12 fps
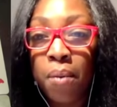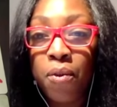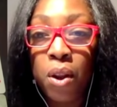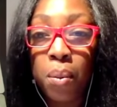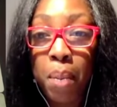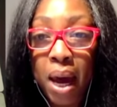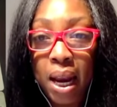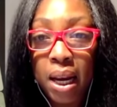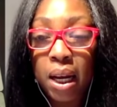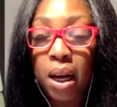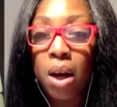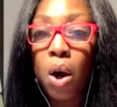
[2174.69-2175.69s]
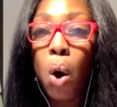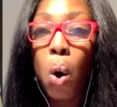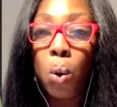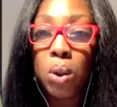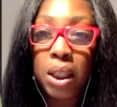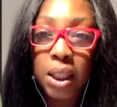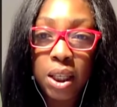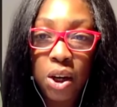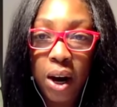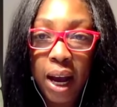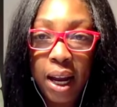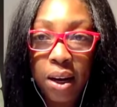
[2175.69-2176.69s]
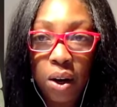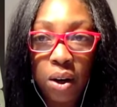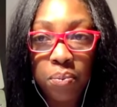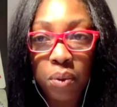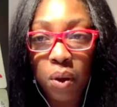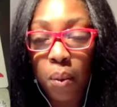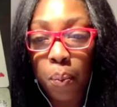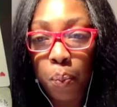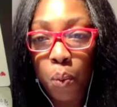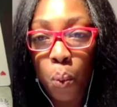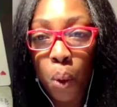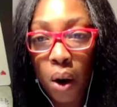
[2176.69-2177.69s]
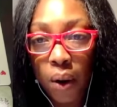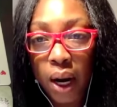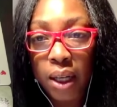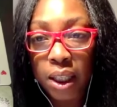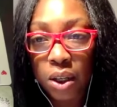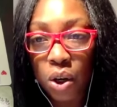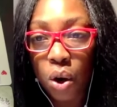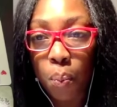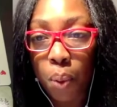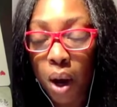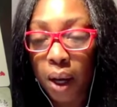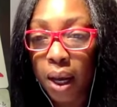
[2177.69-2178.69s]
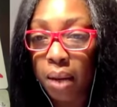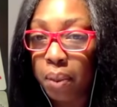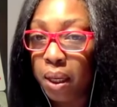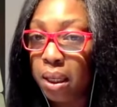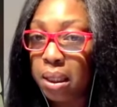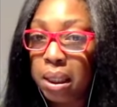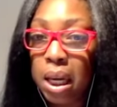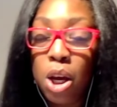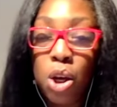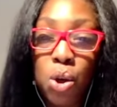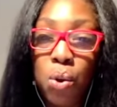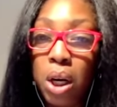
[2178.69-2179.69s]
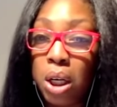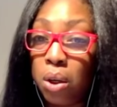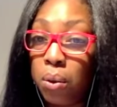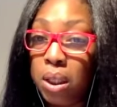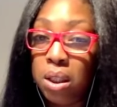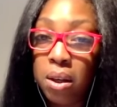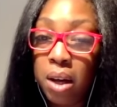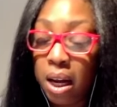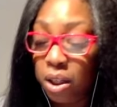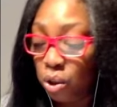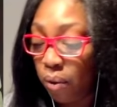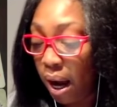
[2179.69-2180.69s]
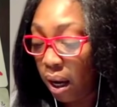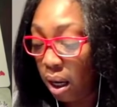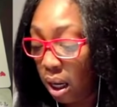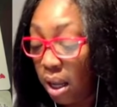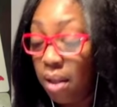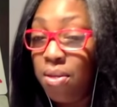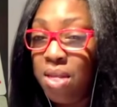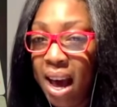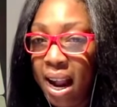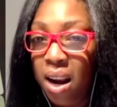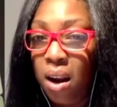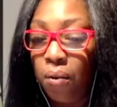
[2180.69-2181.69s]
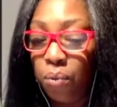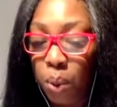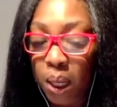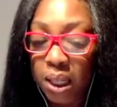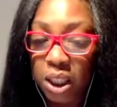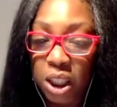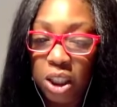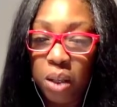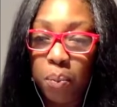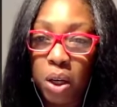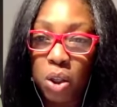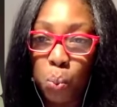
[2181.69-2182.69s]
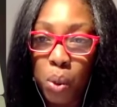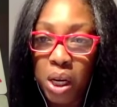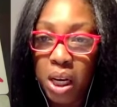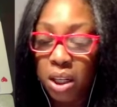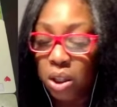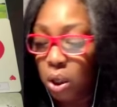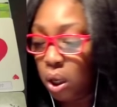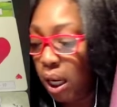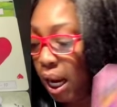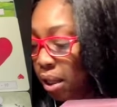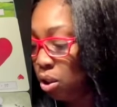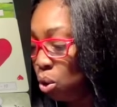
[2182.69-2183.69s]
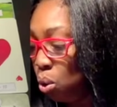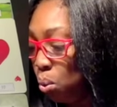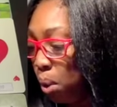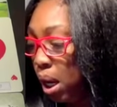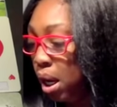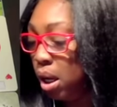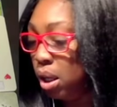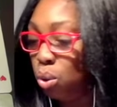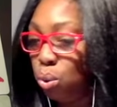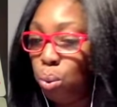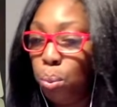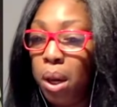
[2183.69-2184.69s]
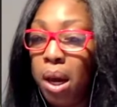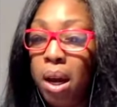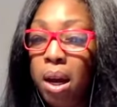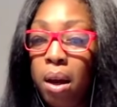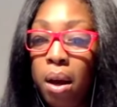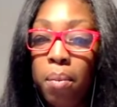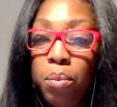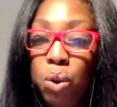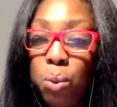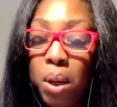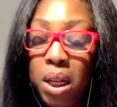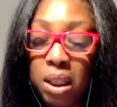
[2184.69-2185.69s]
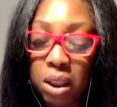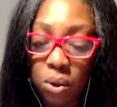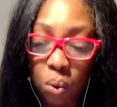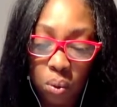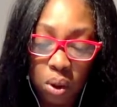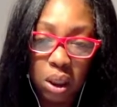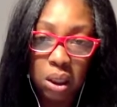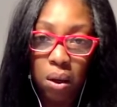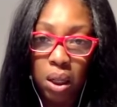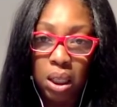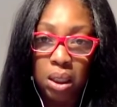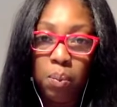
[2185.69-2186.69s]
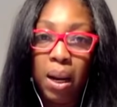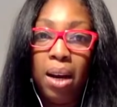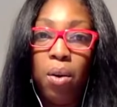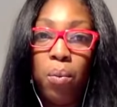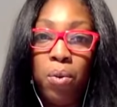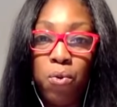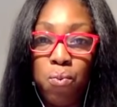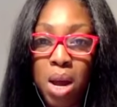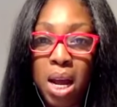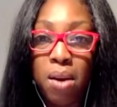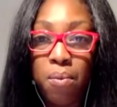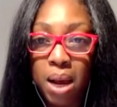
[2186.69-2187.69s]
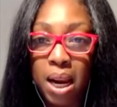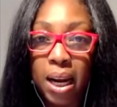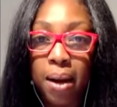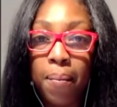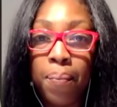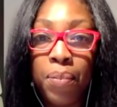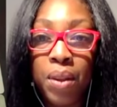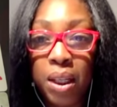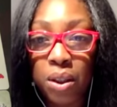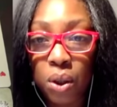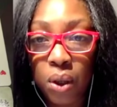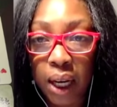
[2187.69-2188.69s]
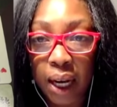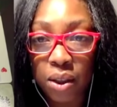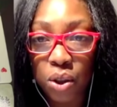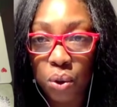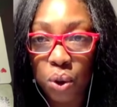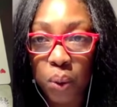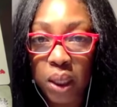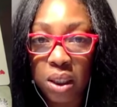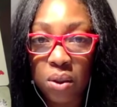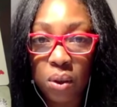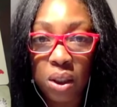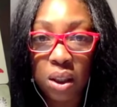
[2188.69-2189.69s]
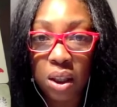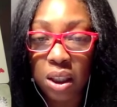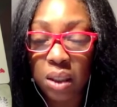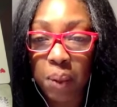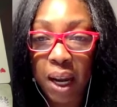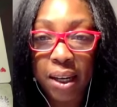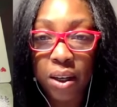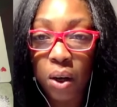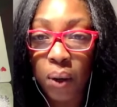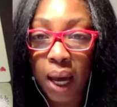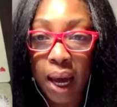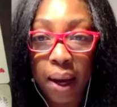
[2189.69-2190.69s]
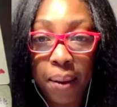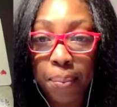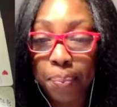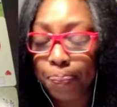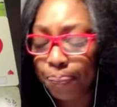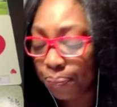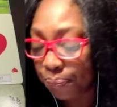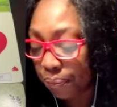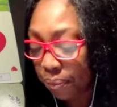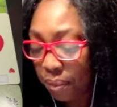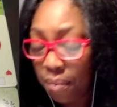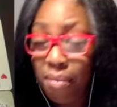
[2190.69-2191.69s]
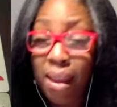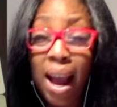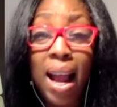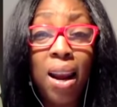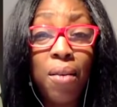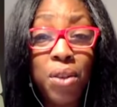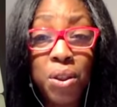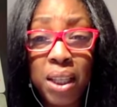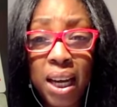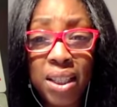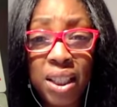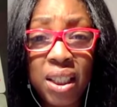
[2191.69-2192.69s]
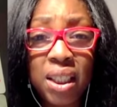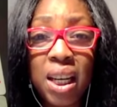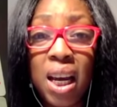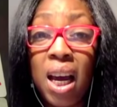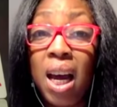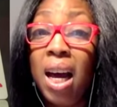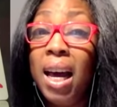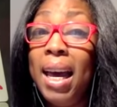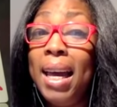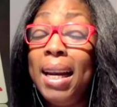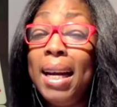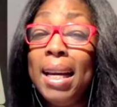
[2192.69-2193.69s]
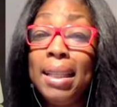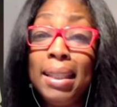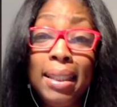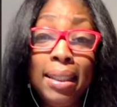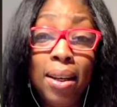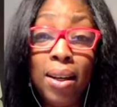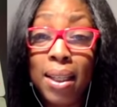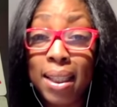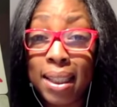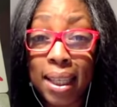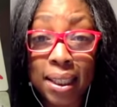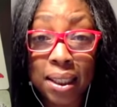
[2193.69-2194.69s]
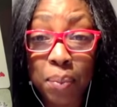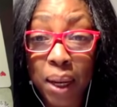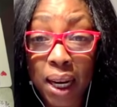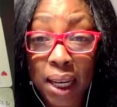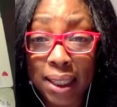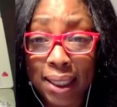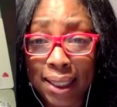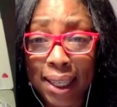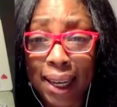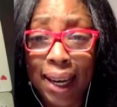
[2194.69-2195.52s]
For the men, hold it in your hand and wear it in your pocket, because you're going to attract that love relationship, because we need to connect you to a twin souls on this planet. We really need to connect you twin souls on this planet. Okay, I love you, Sagis. It is 36 minutes.